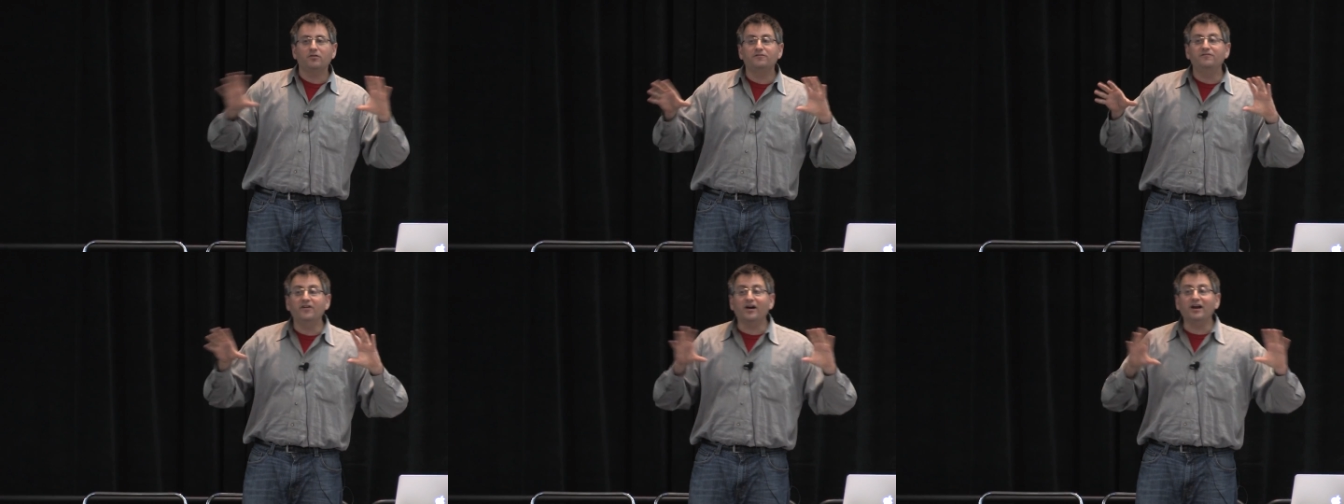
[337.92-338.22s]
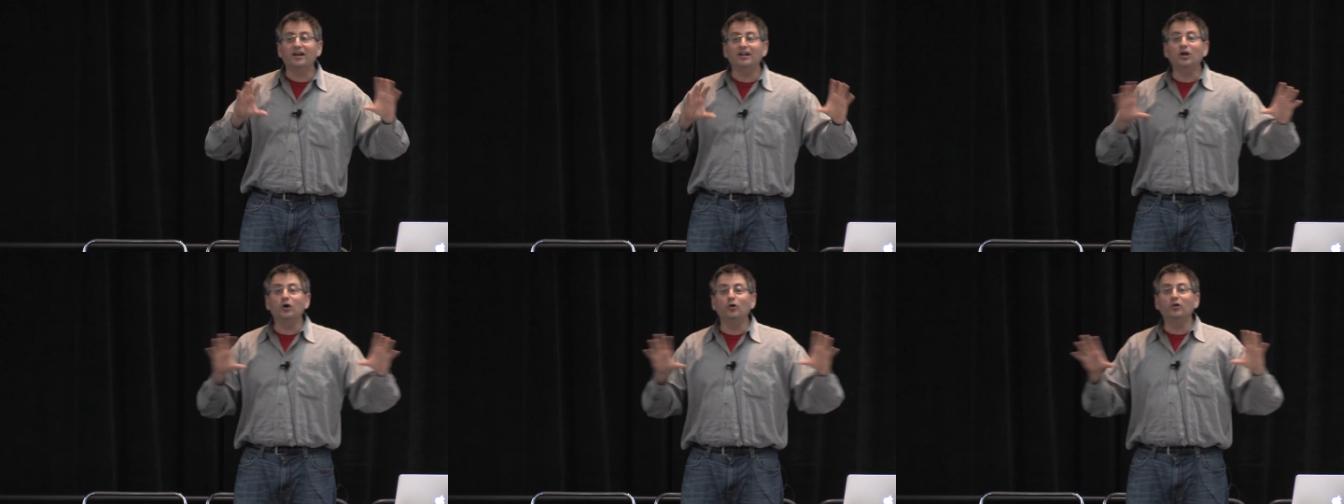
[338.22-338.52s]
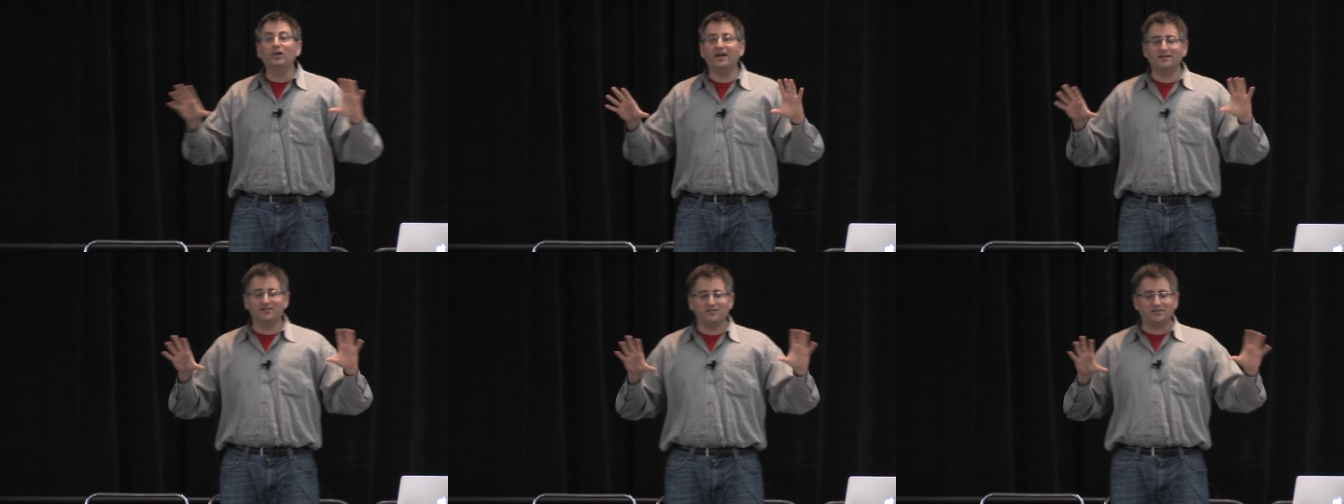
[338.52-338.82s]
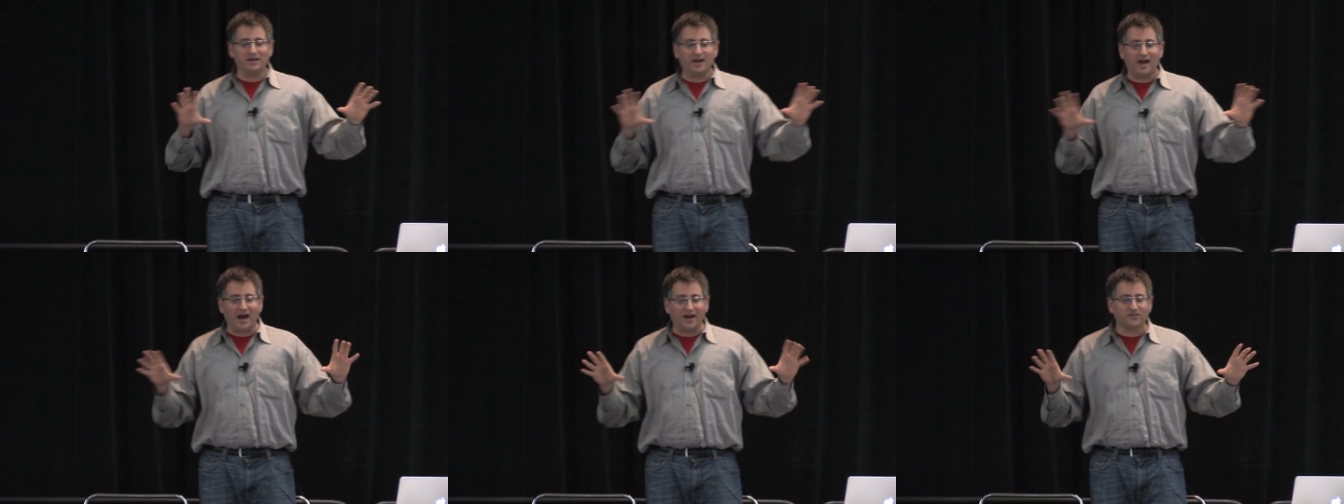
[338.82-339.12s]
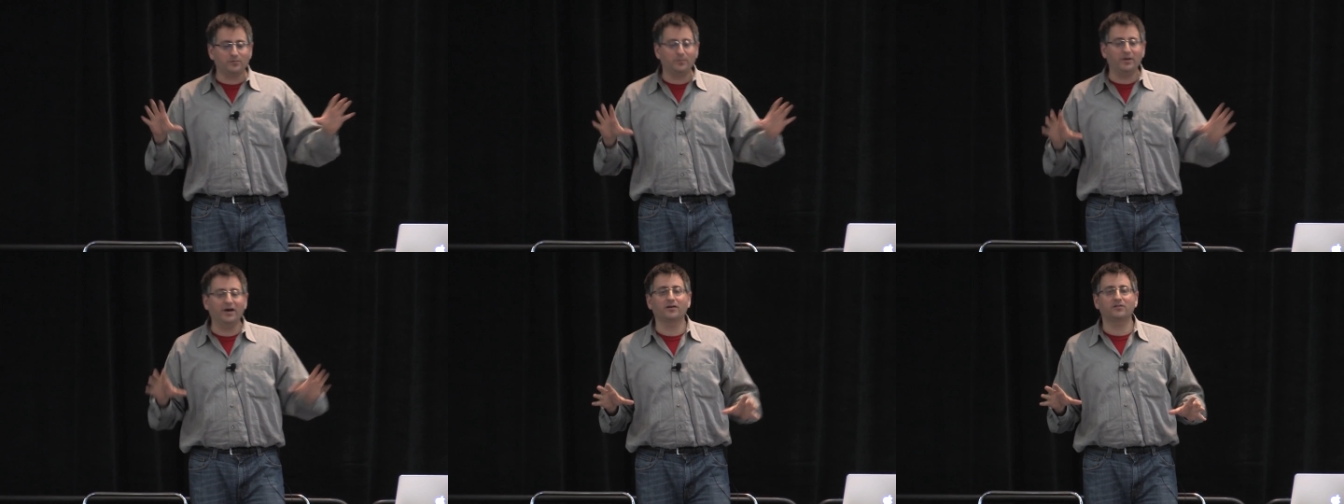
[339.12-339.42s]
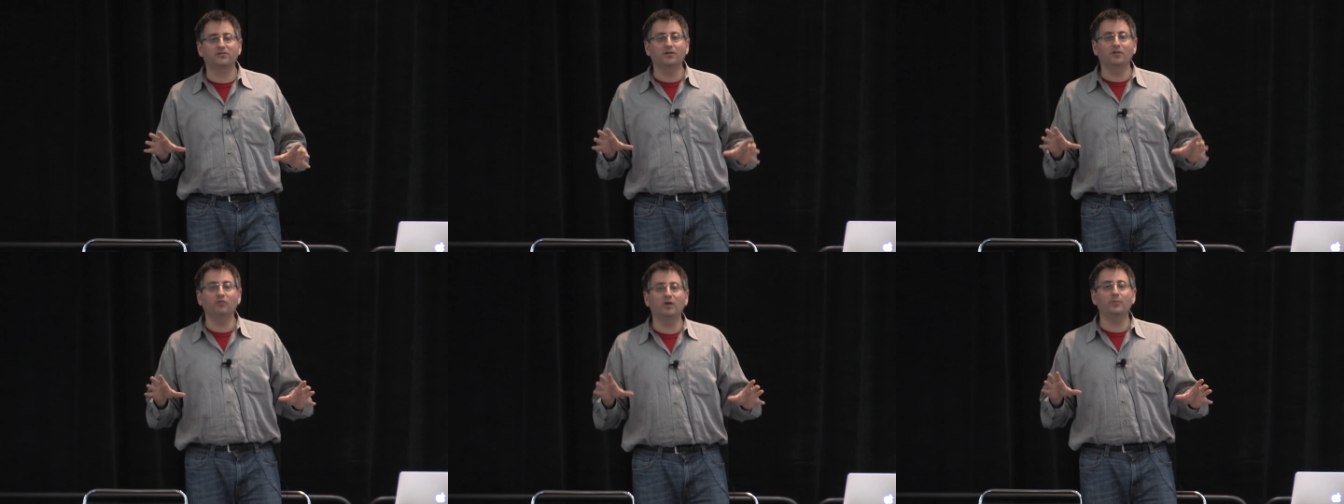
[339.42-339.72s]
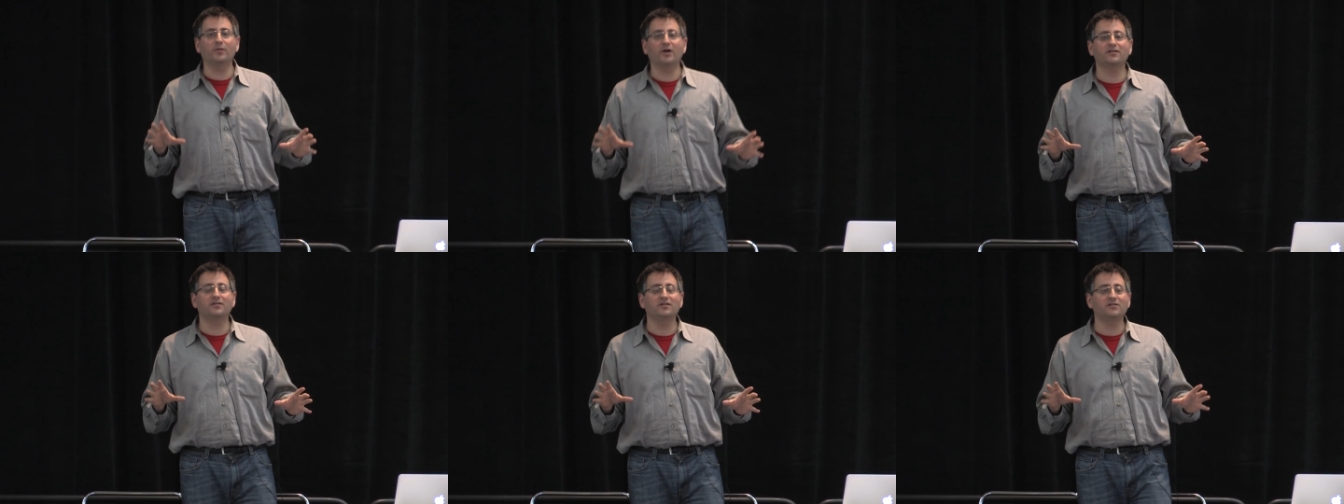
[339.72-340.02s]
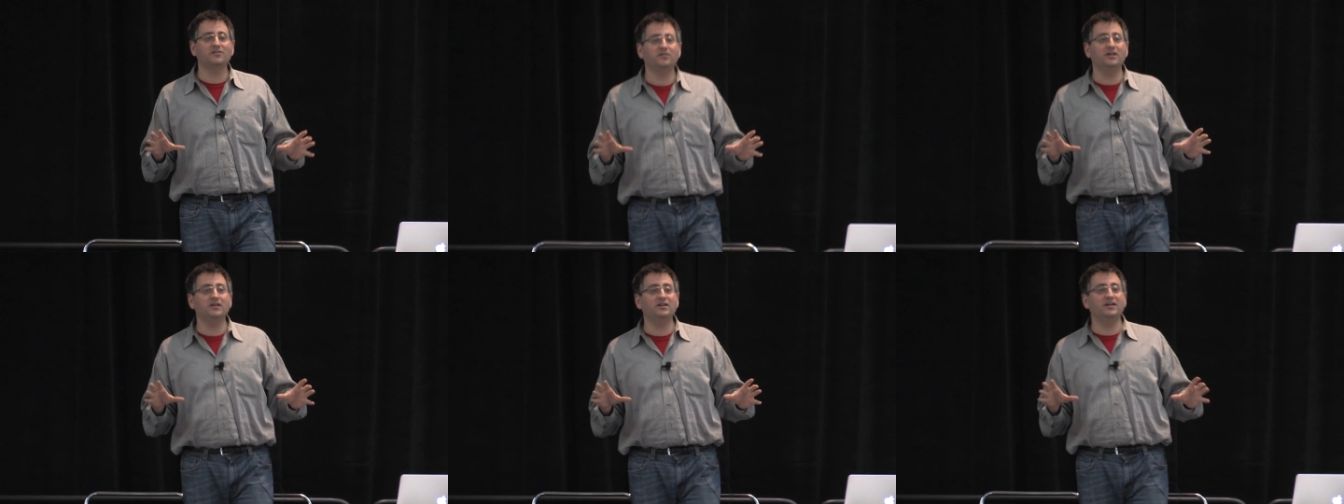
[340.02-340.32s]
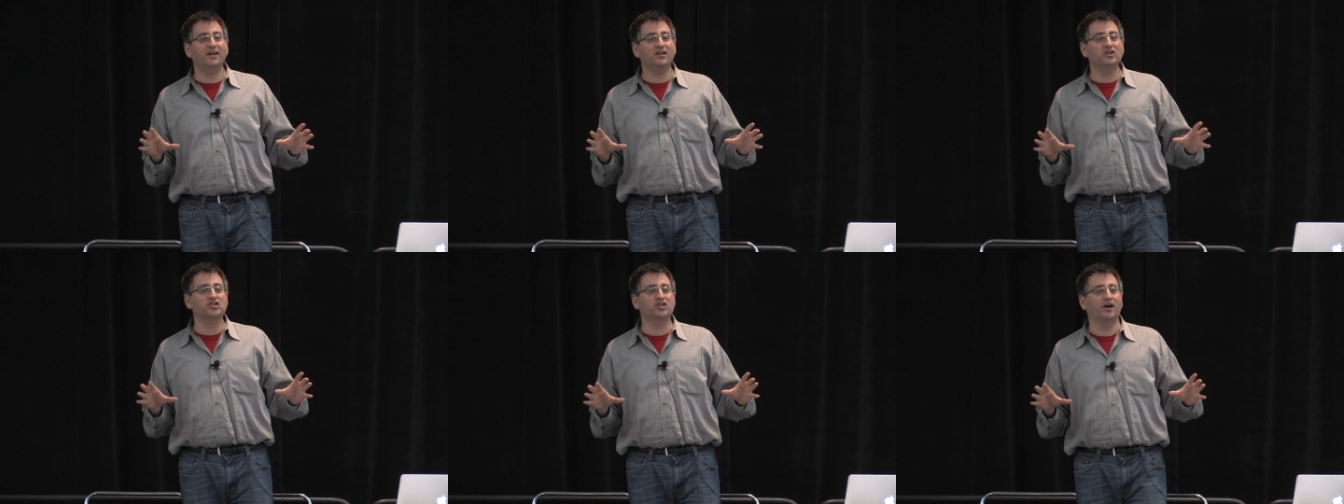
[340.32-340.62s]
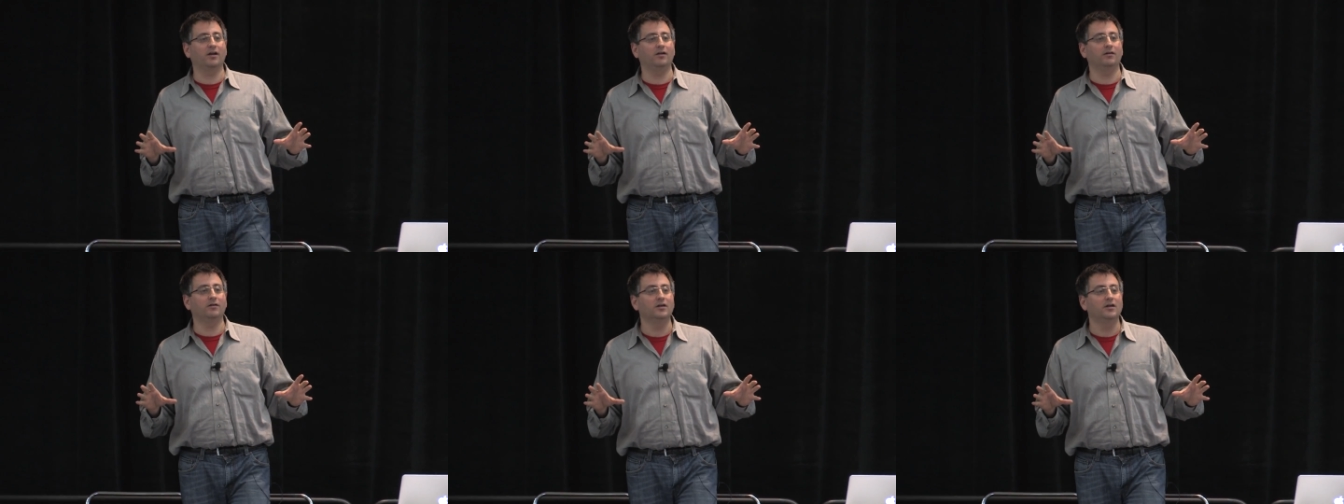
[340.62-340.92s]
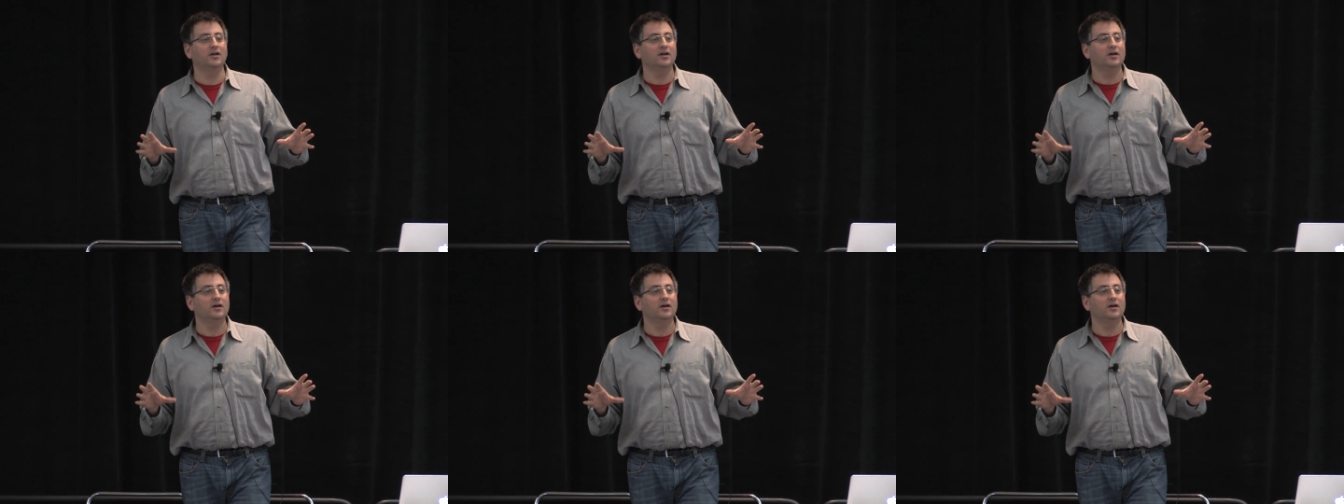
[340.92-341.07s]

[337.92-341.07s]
very low latency aspects of WebRTC data channel,